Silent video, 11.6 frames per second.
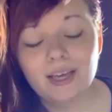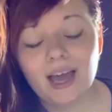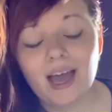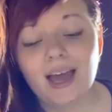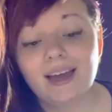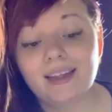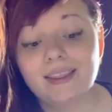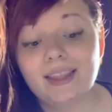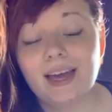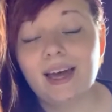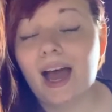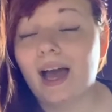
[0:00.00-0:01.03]
and
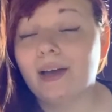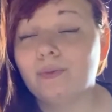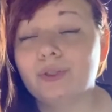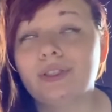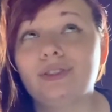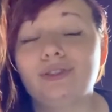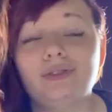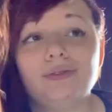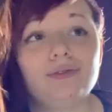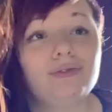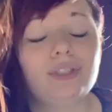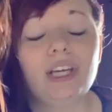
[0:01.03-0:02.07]
that I would
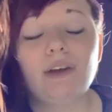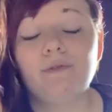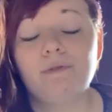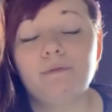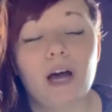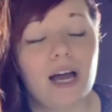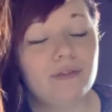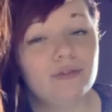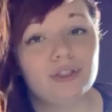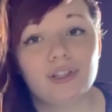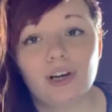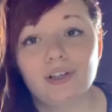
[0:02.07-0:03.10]
give 5
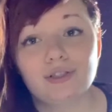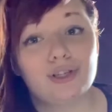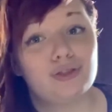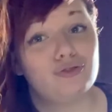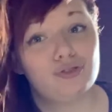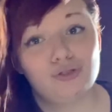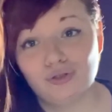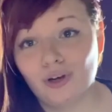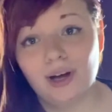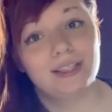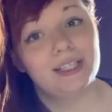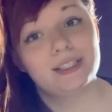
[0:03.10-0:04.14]
stars and
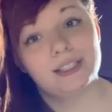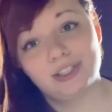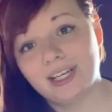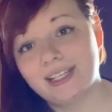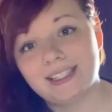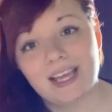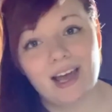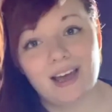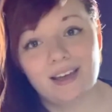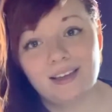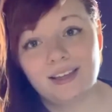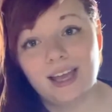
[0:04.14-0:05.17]
strongly suggest
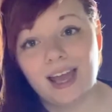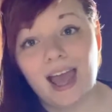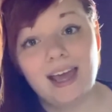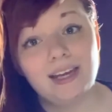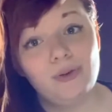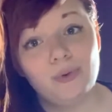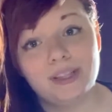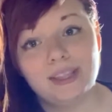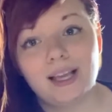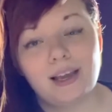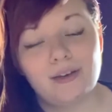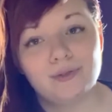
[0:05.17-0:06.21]
that anyone
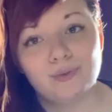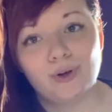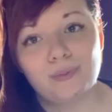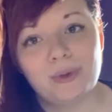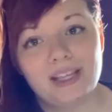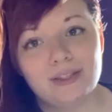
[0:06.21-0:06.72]
that loves romance